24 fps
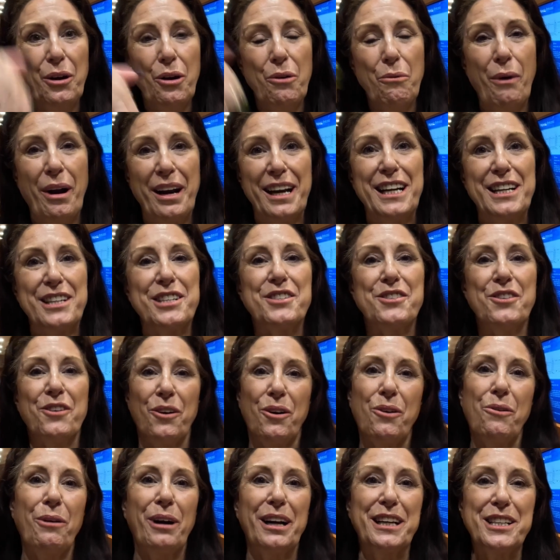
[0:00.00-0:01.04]
when it's
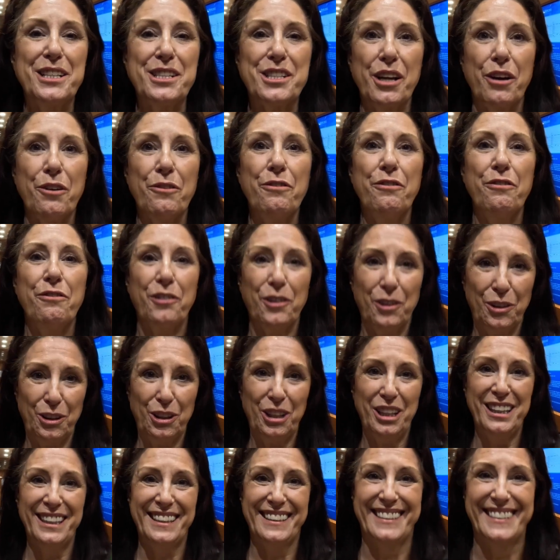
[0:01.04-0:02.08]
not quite so
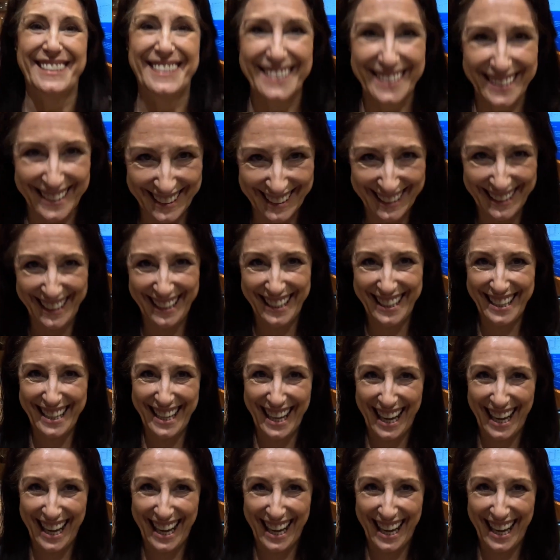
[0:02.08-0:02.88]
full in